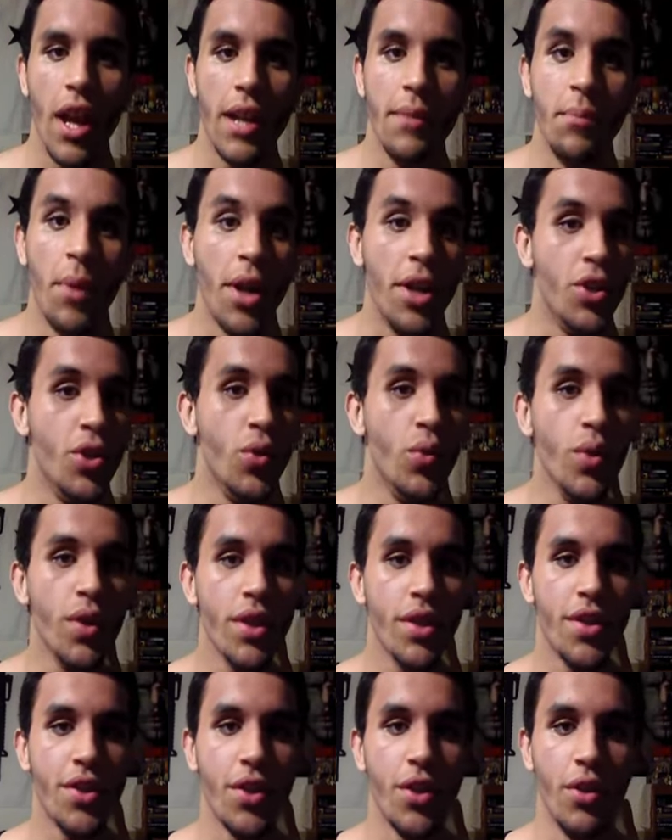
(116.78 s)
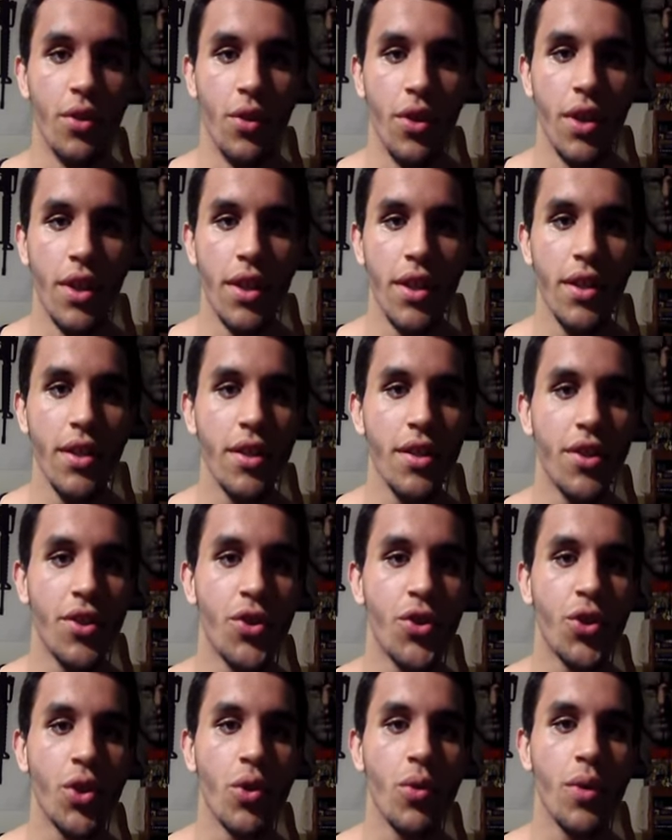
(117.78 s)
and by doing so, he is
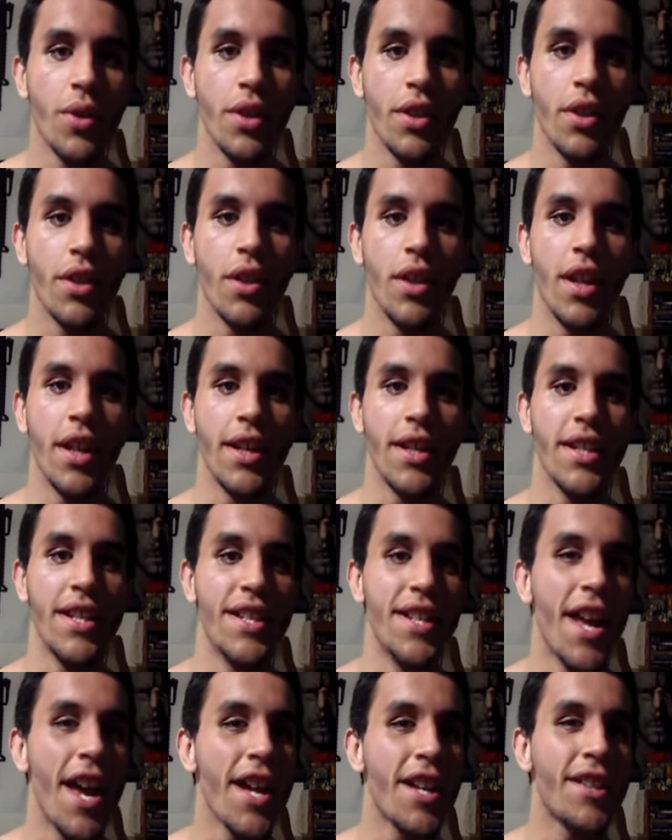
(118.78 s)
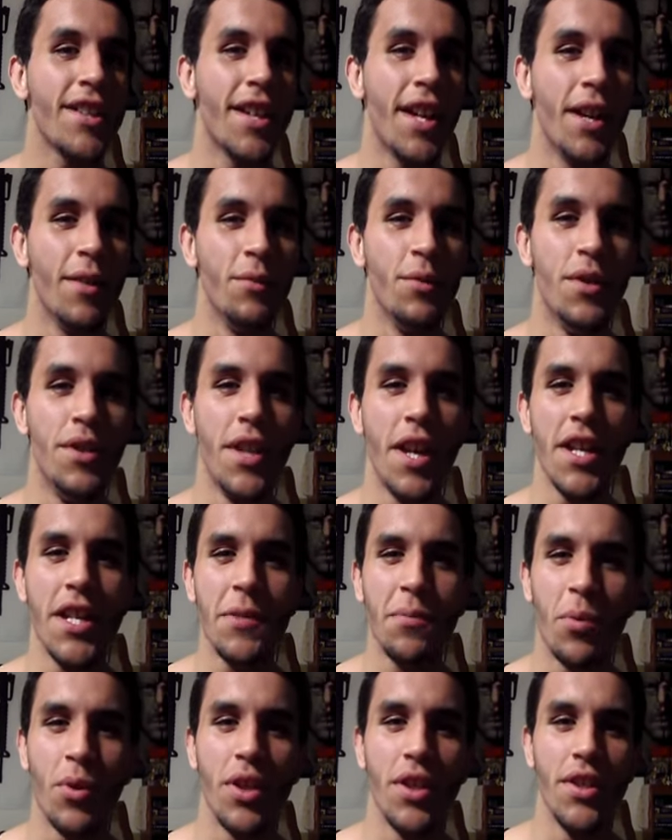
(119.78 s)
showing exactly how
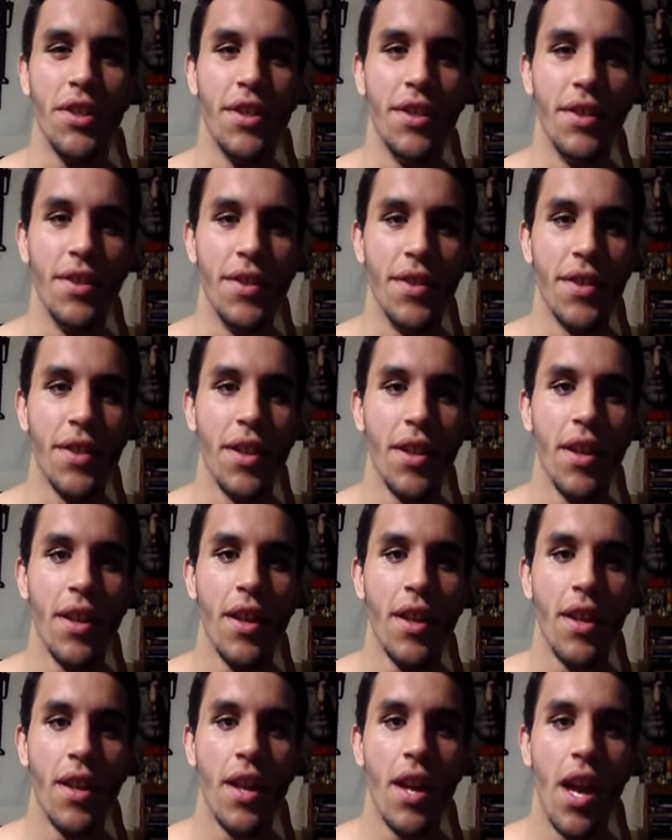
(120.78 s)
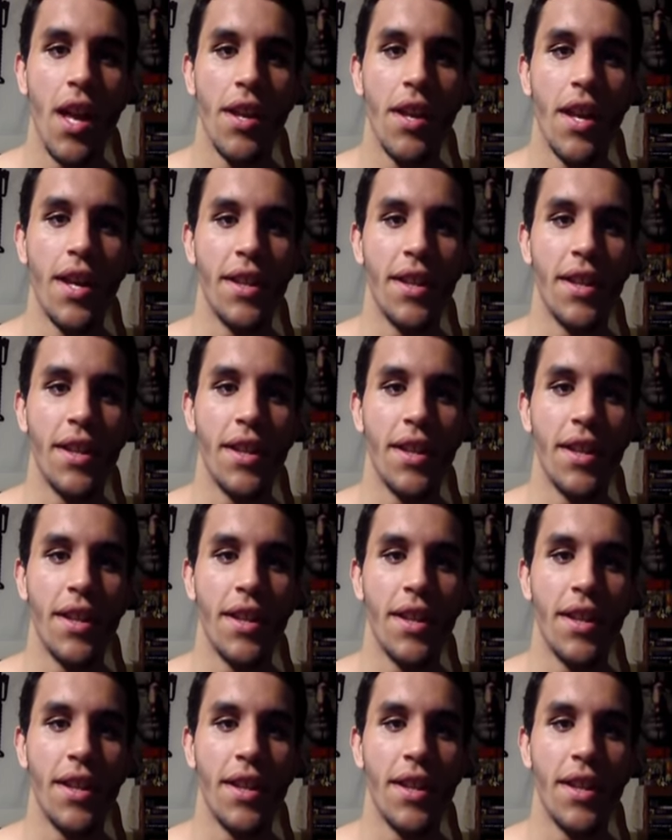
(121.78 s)
desperate he is and